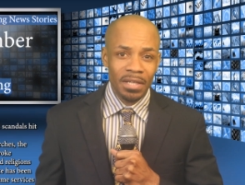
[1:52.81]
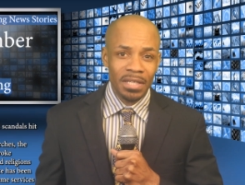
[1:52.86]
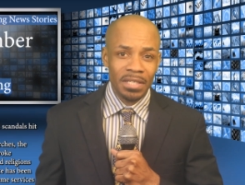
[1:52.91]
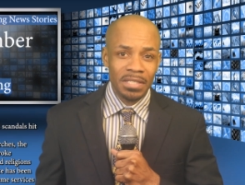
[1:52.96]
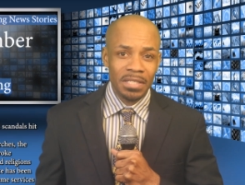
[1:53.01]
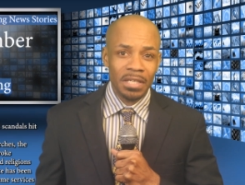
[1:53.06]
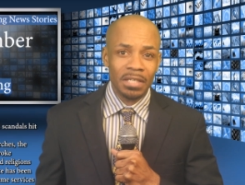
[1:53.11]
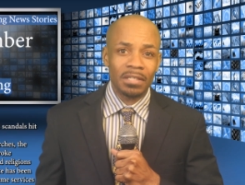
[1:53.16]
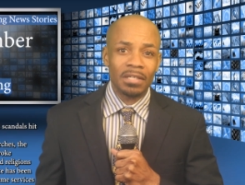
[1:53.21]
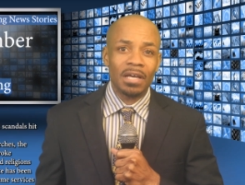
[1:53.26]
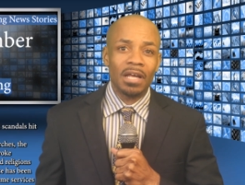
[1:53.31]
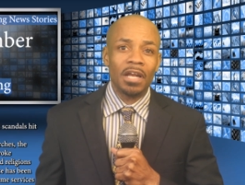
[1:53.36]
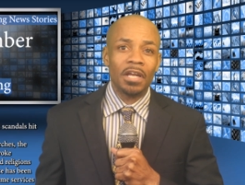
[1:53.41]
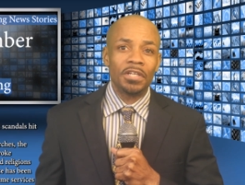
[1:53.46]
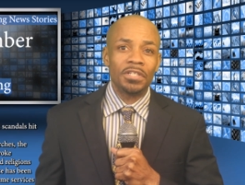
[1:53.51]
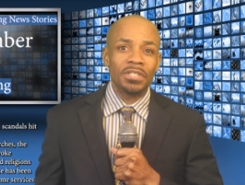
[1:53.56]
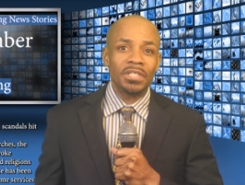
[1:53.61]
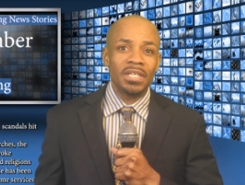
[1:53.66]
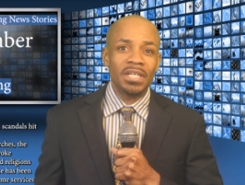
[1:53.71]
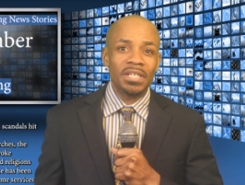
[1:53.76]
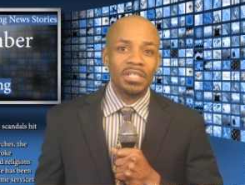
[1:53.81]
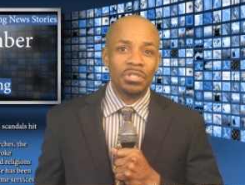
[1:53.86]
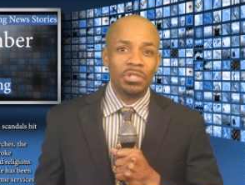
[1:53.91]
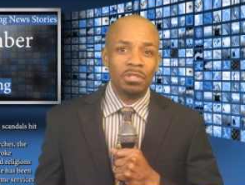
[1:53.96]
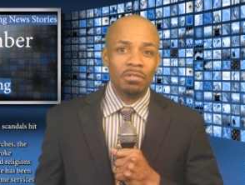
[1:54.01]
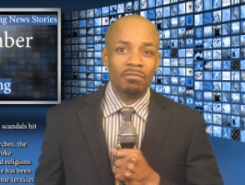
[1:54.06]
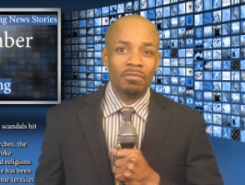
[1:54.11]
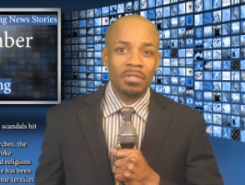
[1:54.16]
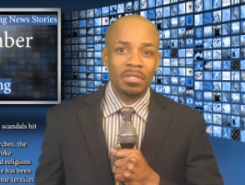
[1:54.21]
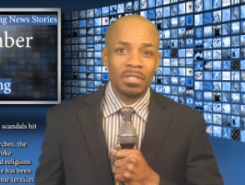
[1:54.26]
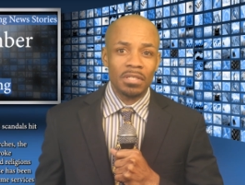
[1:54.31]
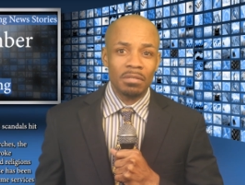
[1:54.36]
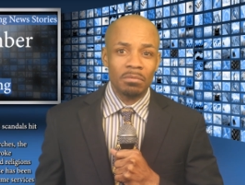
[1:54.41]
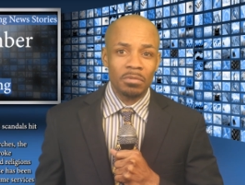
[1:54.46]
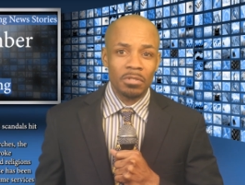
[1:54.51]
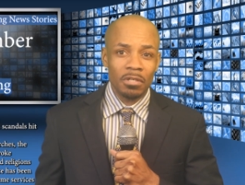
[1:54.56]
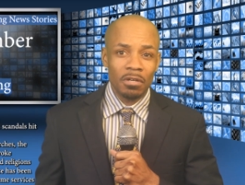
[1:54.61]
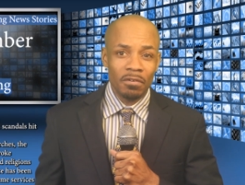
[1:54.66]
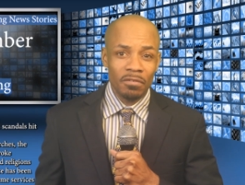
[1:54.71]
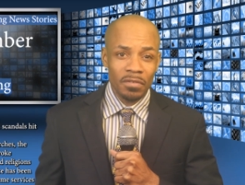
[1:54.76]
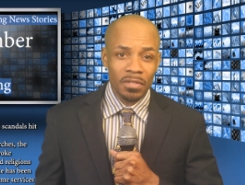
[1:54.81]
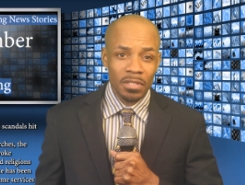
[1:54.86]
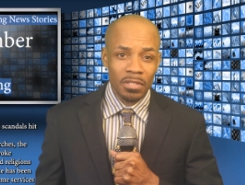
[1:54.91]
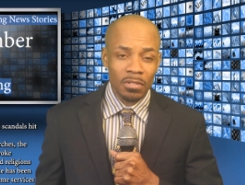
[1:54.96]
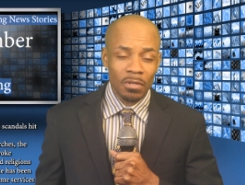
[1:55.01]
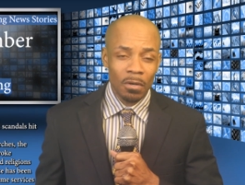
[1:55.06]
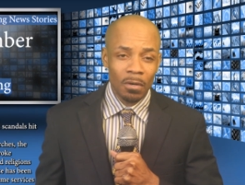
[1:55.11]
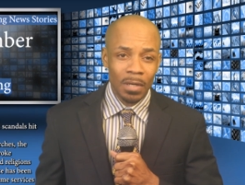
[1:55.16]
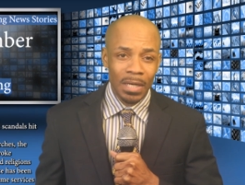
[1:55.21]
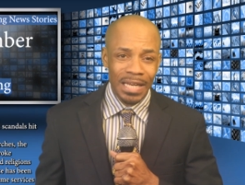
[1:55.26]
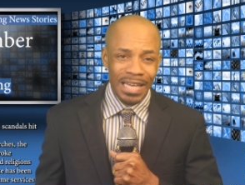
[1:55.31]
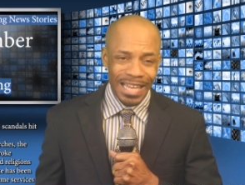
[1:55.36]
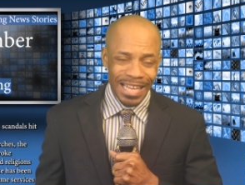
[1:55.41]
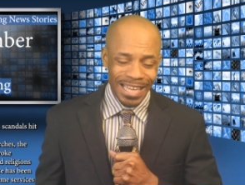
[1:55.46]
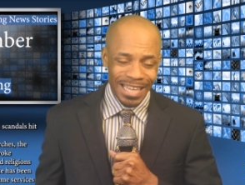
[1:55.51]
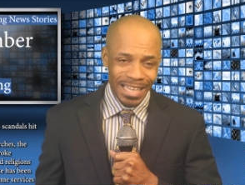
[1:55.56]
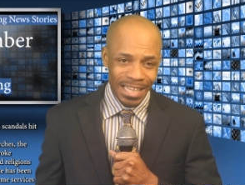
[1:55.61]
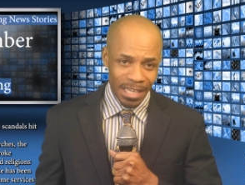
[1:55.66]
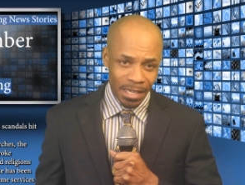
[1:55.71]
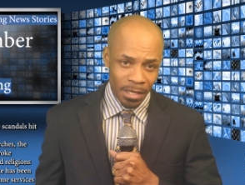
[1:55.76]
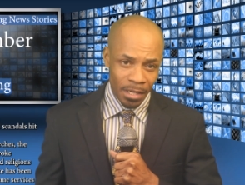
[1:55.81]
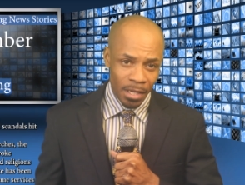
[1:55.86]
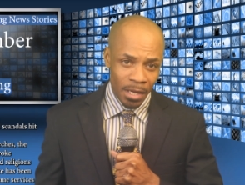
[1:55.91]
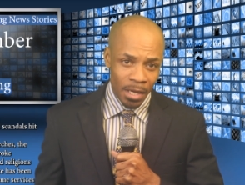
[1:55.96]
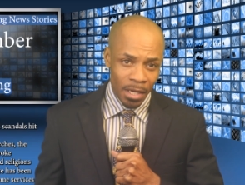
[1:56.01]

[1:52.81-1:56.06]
and technology has shifted some services online